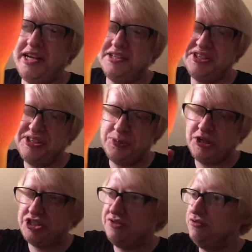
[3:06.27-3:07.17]
hazy,
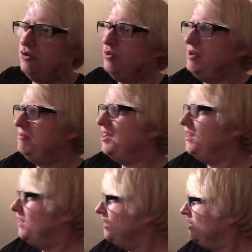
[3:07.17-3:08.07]
especially for a wheat beer.
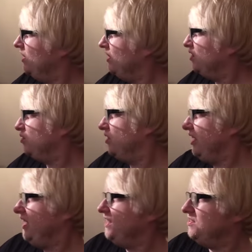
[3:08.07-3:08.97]

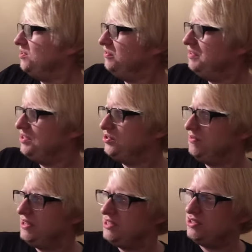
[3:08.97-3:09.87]
Colour is a lovely sort
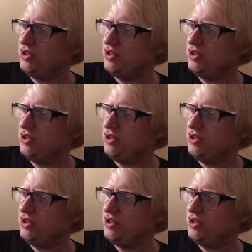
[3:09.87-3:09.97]
of like